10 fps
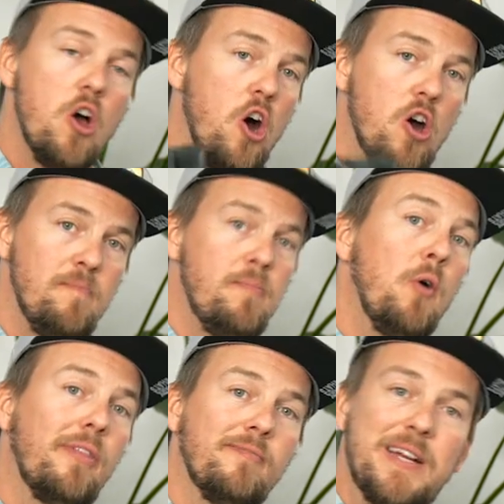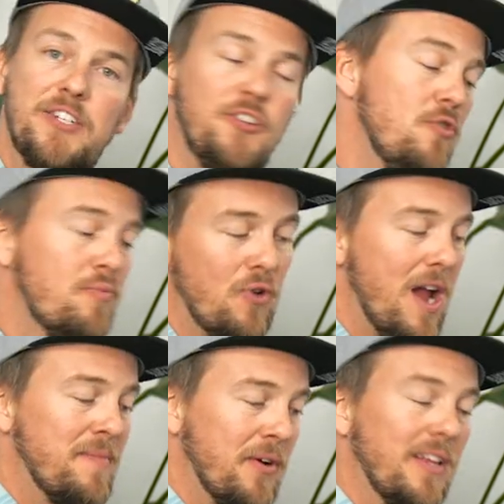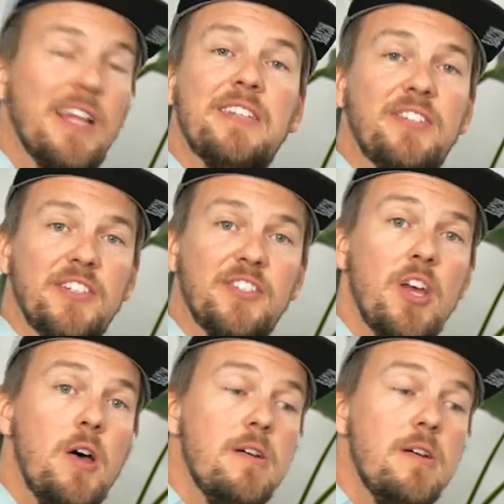on both of my two primary lenses.